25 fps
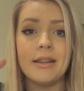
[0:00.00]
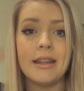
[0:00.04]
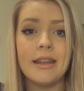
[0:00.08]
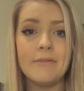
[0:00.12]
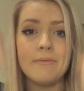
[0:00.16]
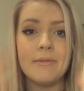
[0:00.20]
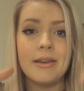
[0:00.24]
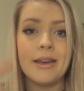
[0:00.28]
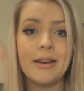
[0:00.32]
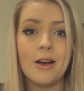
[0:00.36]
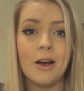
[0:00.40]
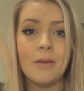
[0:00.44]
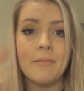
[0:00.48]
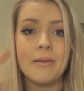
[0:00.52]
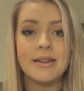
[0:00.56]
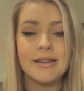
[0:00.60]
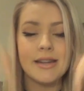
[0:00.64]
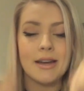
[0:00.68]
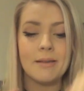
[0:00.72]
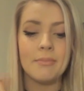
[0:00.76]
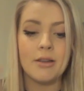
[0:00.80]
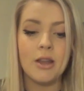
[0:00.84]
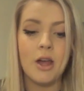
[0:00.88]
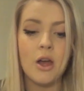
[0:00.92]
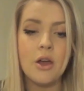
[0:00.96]
leave me a comment
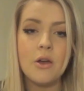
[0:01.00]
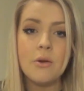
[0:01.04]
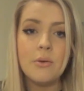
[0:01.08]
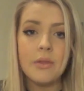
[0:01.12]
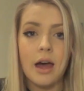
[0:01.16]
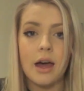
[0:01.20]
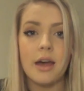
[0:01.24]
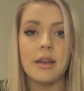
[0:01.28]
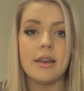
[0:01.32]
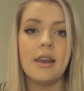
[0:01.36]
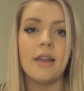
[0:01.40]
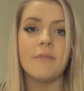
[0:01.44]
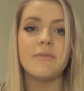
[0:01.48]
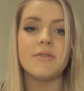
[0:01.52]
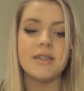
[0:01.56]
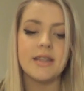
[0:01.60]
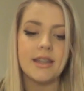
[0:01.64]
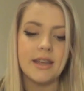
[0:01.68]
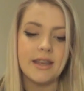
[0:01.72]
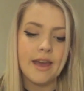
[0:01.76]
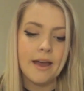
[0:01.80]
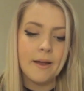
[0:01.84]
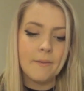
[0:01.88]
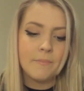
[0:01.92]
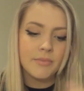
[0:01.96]
down below. I'd love to
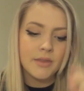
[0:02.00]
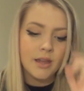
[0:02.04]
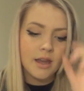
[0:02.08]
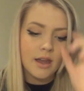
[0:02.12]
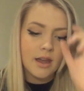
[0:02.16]
see that.